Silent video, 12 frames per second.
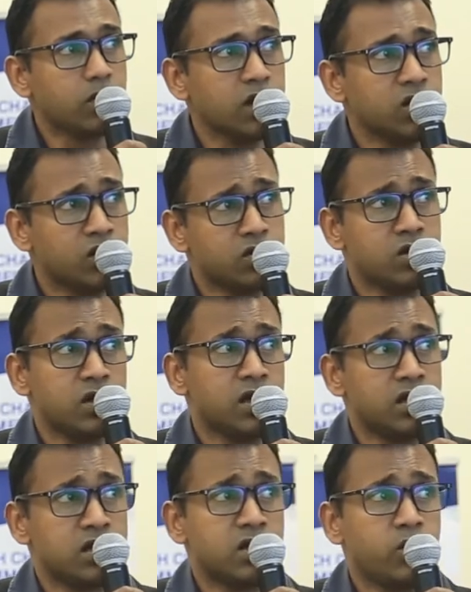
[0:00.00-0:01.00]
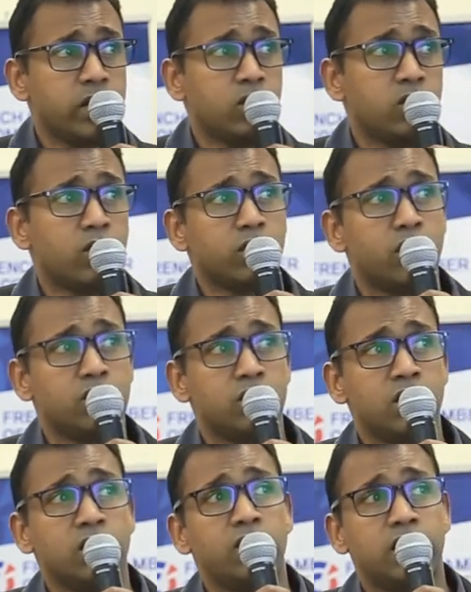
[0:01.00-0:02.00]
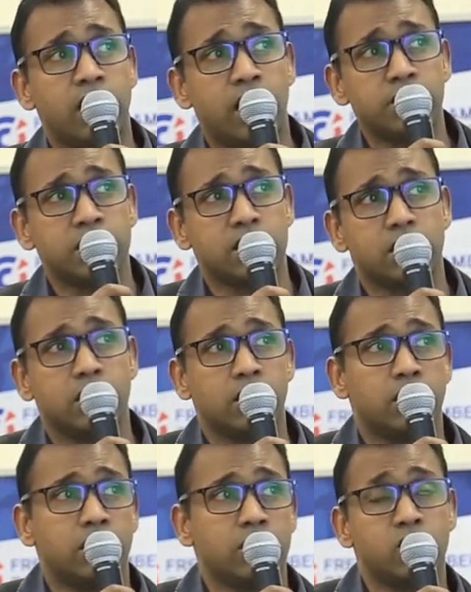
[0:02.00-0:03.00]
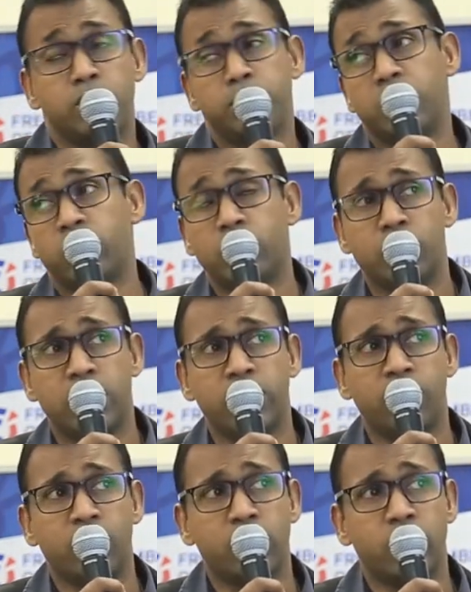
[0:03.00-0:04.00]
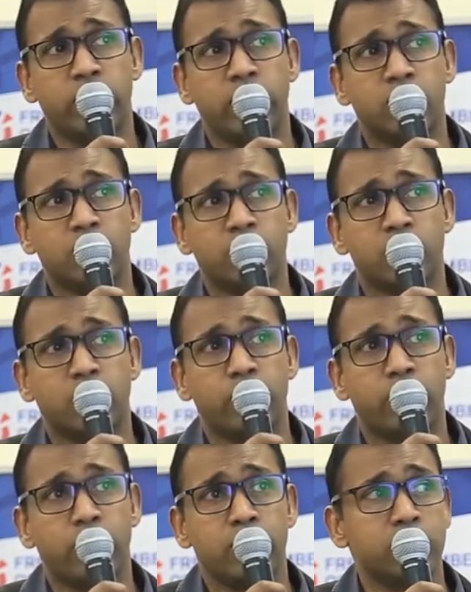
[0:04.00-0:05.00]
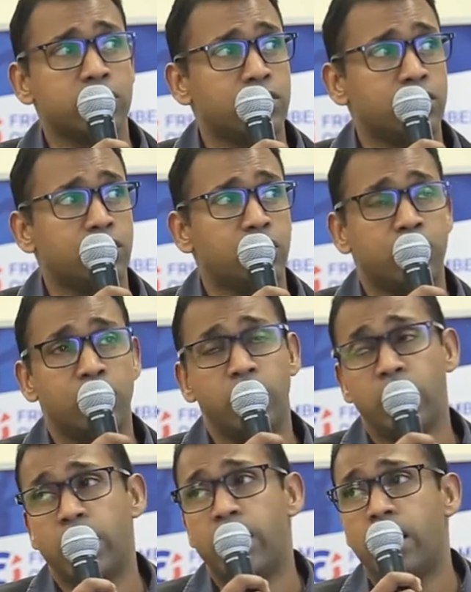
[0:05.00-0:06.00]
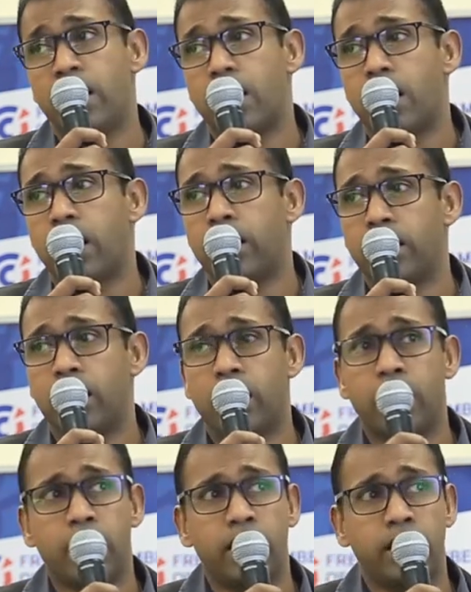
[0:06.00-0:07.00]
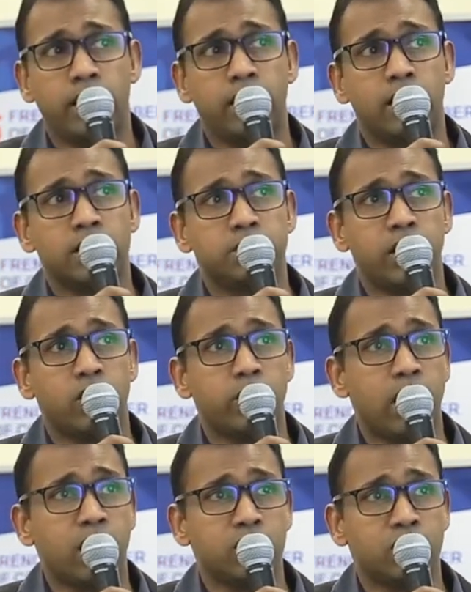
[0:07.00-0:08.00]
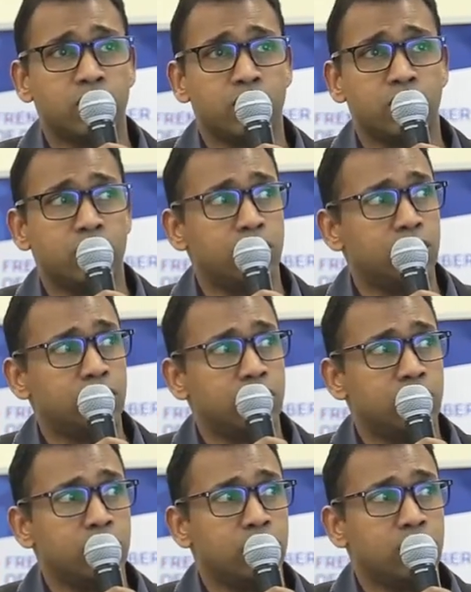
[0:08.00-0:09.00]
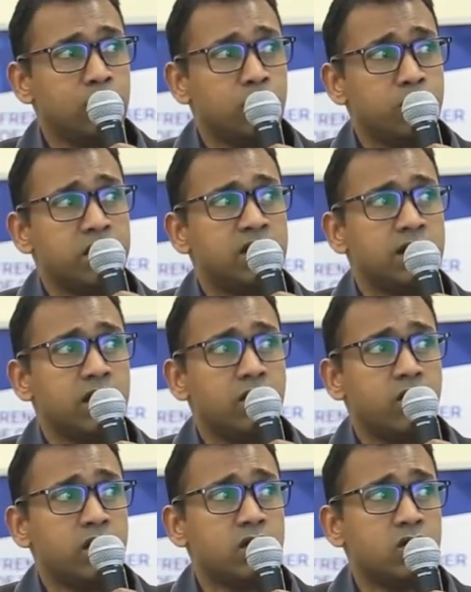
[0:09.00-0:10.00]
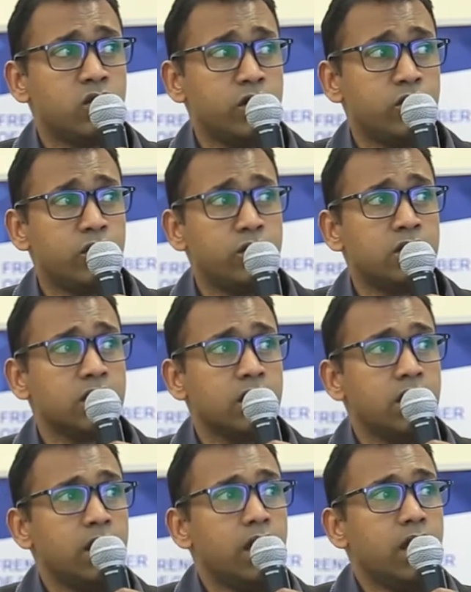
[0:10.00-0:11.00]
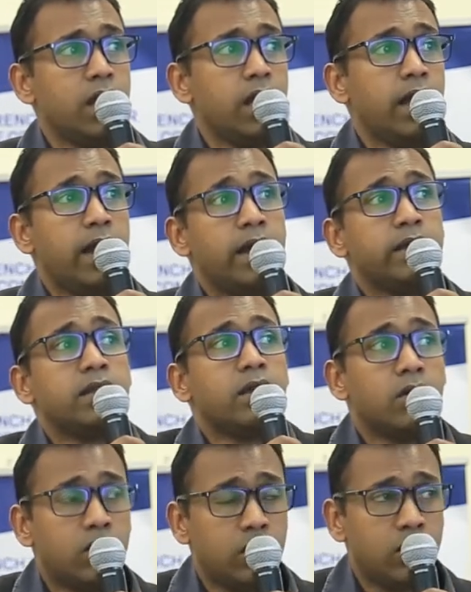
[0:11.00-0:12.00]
it's also necessary to control the delivery times, so between the manufacturer and the customer. So I speak about the domestic delivery solution. And